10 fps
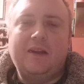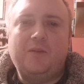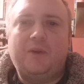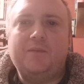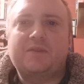
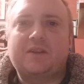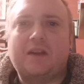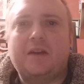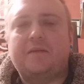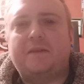Hello
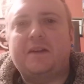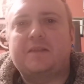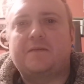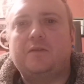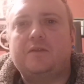peeps,
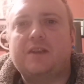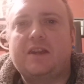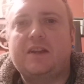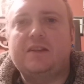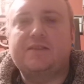thanks for
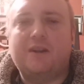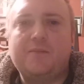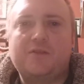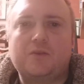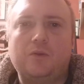taking the
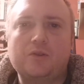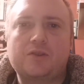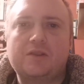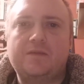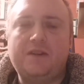time to
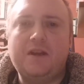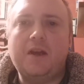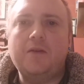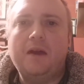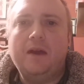watch this
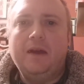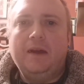video.